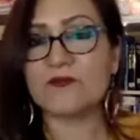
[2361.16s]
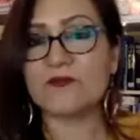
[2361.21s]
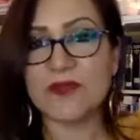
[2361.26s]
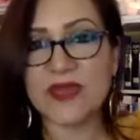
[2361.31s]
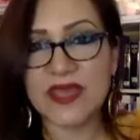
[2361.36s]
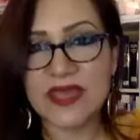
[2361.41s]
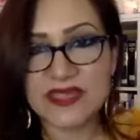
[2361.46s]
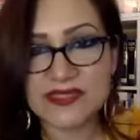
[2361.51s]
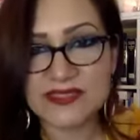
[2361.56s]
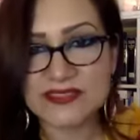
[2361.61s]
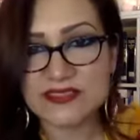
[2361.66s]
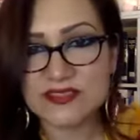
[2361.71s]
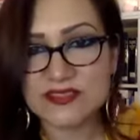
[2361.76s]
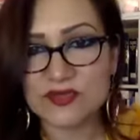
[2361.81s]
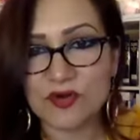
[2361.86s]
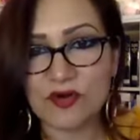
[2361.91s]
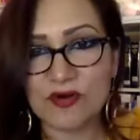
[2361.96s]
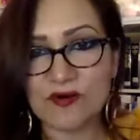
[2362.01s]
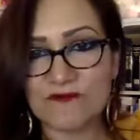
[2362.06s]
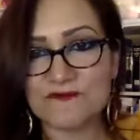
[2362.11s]
base
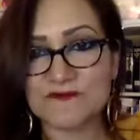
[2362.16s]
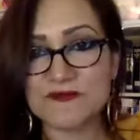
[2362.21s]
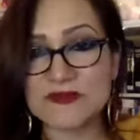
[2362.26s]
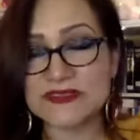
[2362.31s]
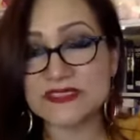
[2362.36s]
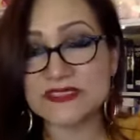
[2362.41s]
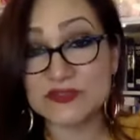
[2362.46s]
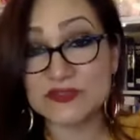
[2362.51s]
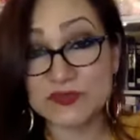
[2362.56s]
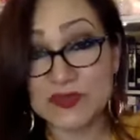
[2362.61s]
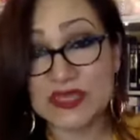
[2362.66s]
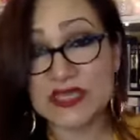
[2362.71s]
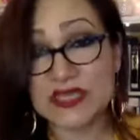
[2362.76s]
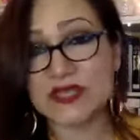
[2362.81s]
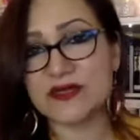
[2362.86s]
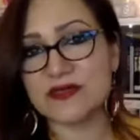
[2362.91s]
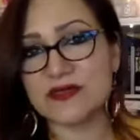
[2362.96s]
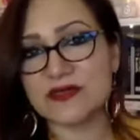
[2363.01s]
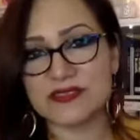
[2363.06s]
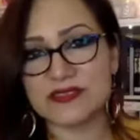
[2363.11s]
of
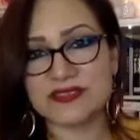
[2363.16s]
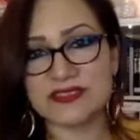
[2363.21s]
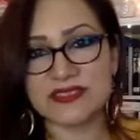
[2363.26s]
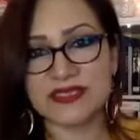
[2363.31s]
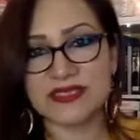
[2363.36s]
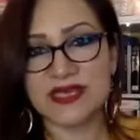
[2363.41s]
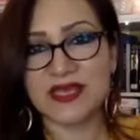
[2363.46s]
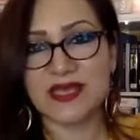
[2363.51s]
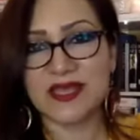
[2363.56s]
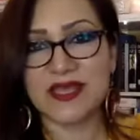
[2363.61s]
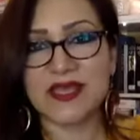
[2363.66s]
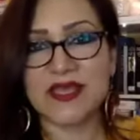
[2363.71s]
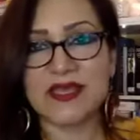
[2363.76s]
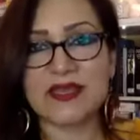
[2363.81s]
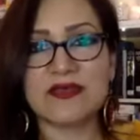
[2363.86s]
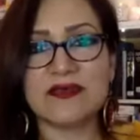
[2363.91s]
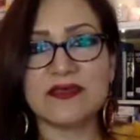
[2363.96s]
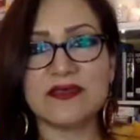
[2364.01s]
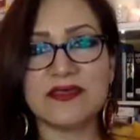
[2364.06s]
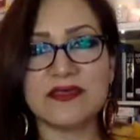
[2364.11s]
speakers in
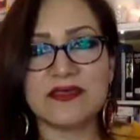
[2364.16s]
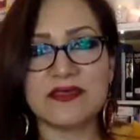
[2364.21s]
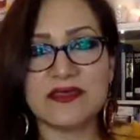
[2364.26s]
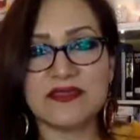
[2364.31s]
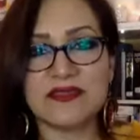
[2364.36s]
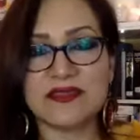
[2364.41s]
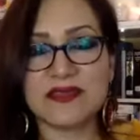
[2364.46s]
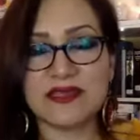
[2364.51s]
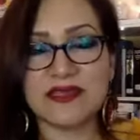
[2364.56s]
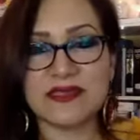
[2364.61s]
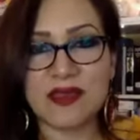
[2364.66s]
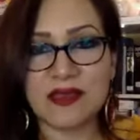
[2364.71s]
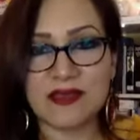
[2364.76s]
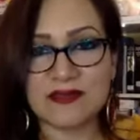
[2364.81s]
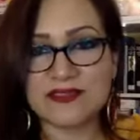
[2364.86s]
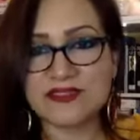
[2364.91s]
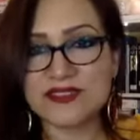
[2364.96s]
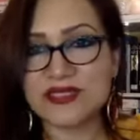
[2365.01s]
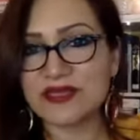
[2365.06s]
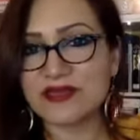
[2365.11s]
the
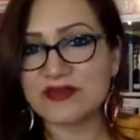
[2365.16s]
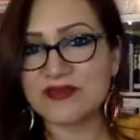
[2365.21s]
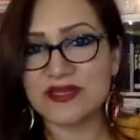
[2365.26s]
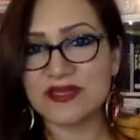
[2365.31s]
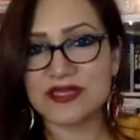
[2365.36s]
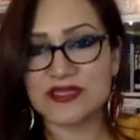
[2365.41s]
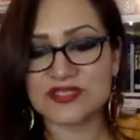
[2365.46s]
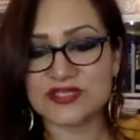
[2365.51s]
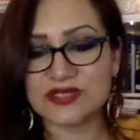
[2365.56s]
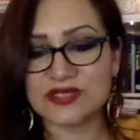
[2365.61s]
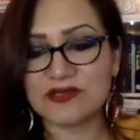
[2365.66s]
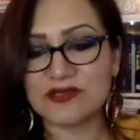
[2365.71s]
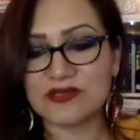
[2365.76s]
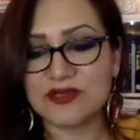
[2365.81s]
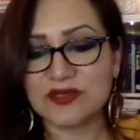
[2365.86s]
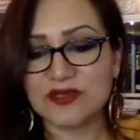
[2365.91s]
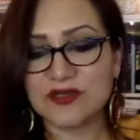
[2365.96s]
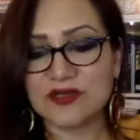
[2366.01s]
young generation.